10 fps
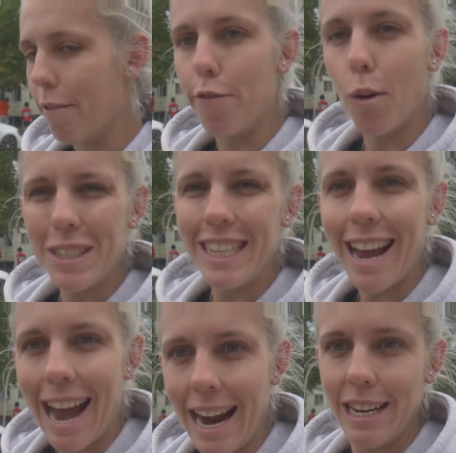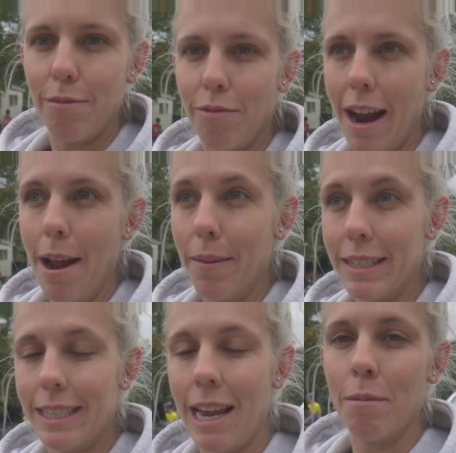a 48 frame.
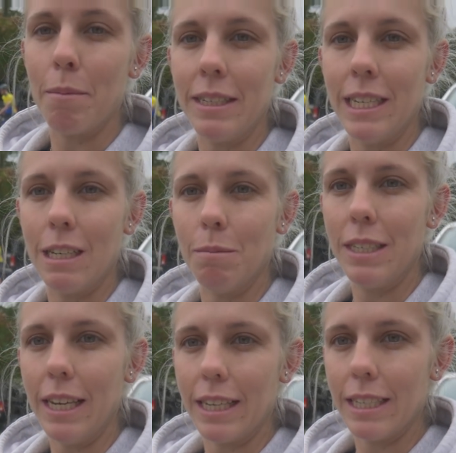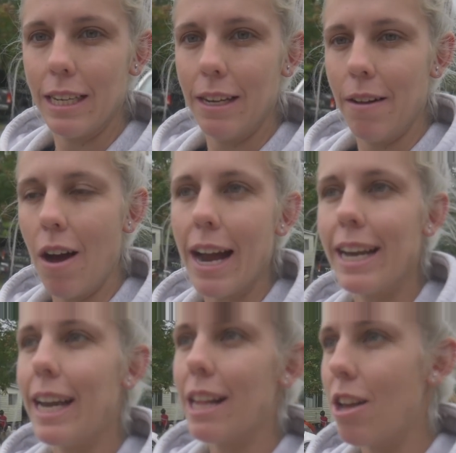That's the same with my System 6. I
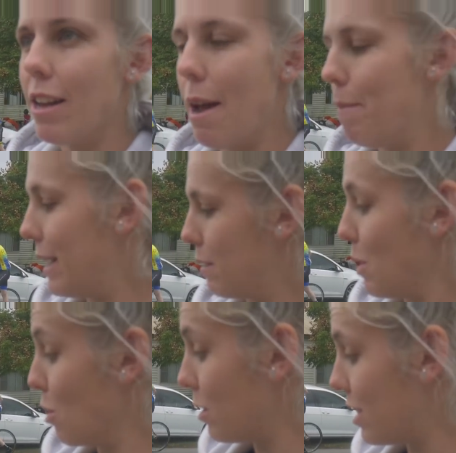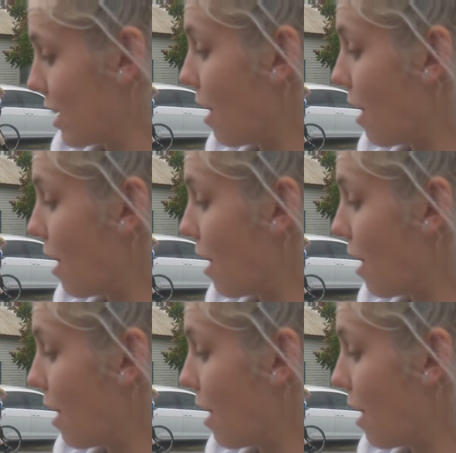can get 38 bars, but yours is a